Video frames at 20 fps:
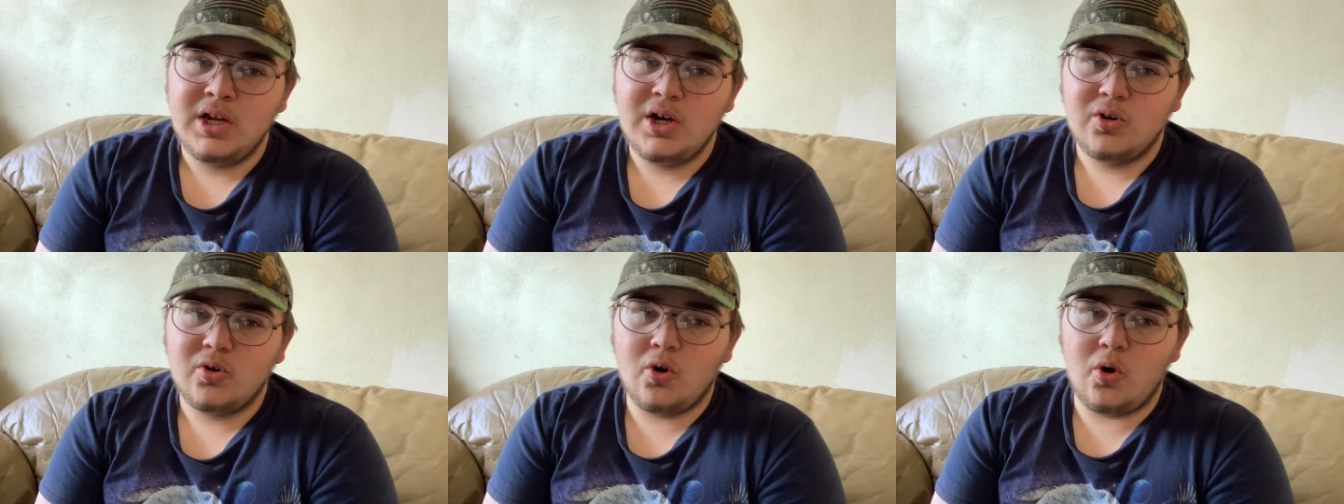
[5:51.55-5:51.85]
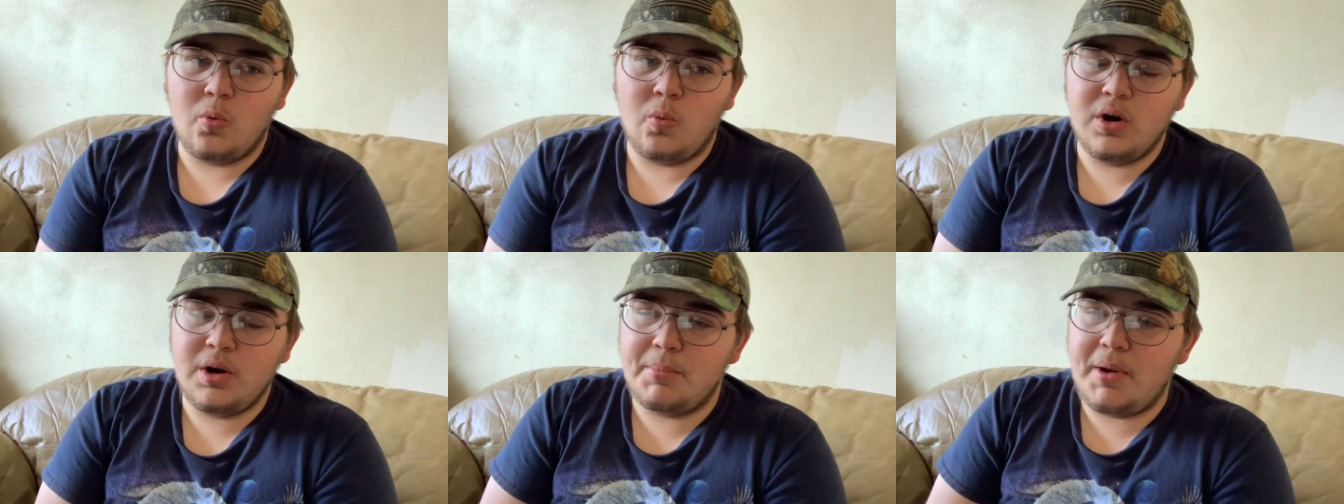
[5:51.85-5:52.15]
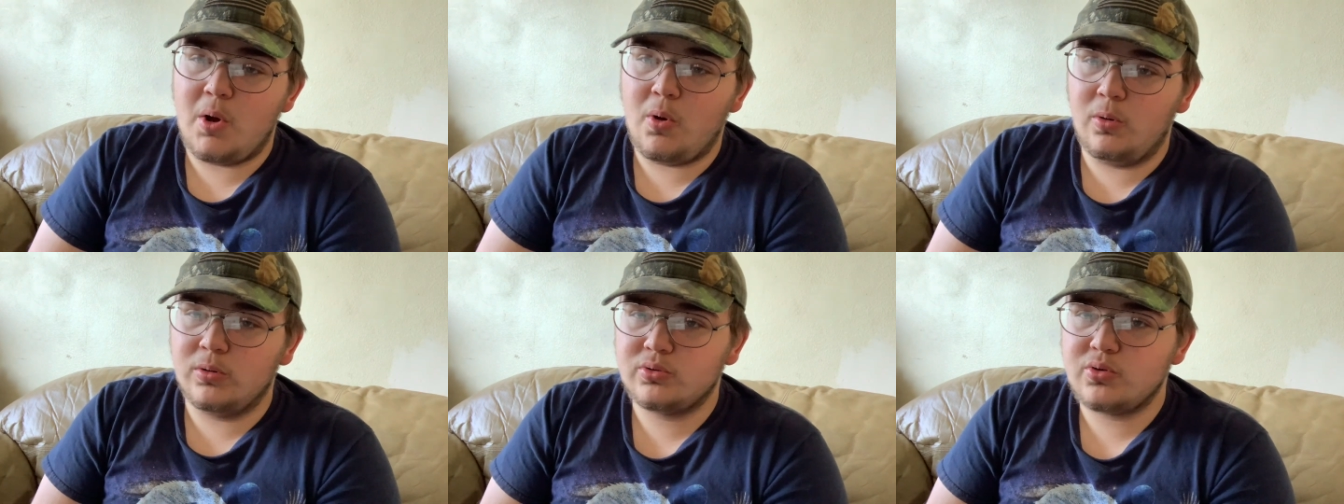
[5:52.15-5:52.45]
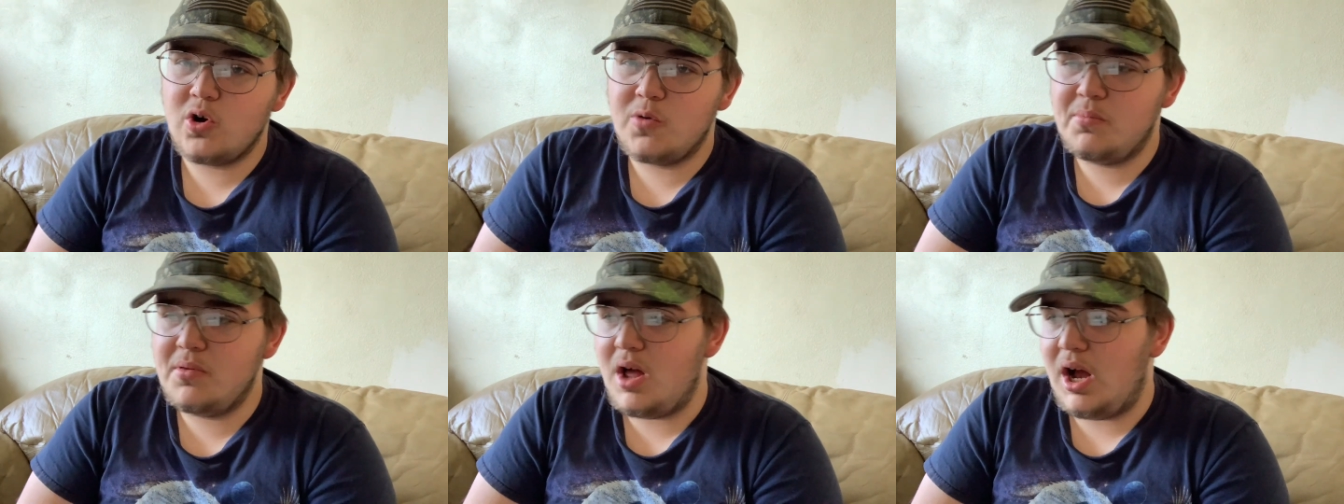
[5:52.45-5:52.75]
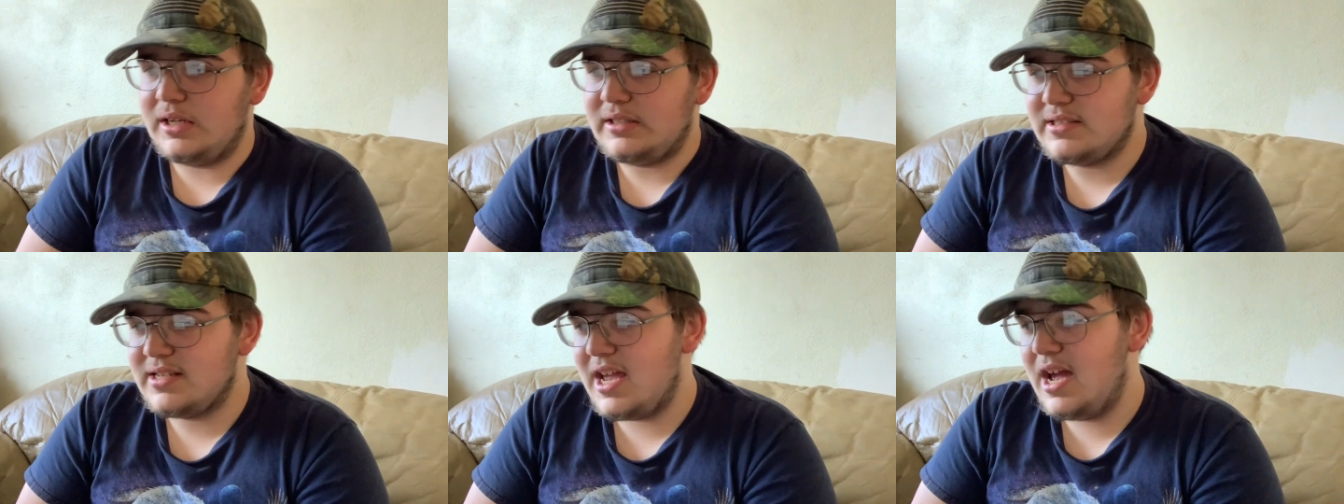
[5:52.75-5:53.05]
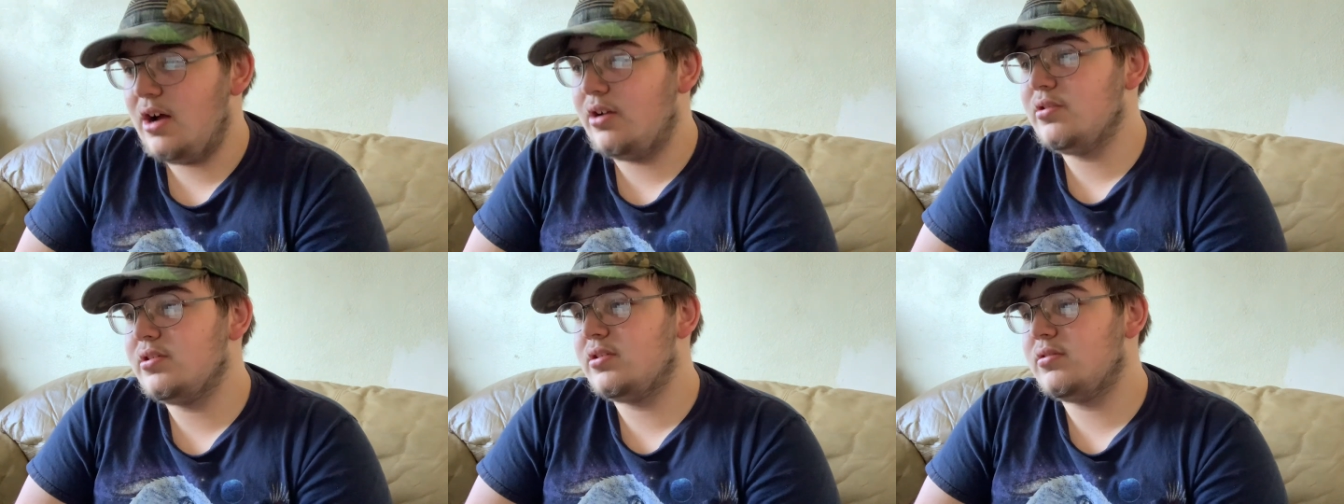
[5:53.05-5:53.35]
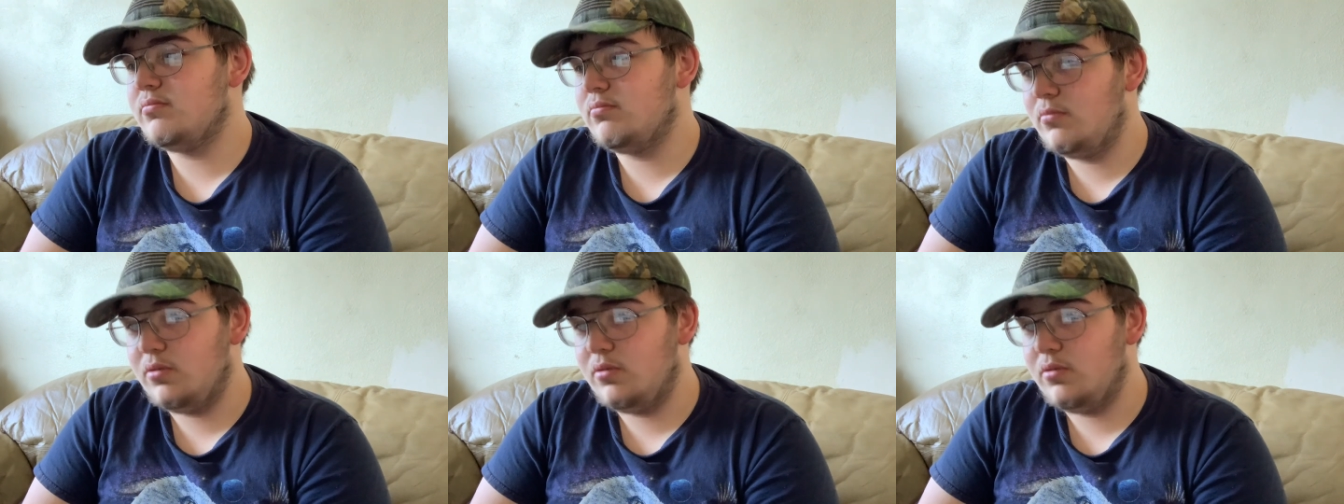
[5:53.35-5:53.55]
one of my old Roblox accounts.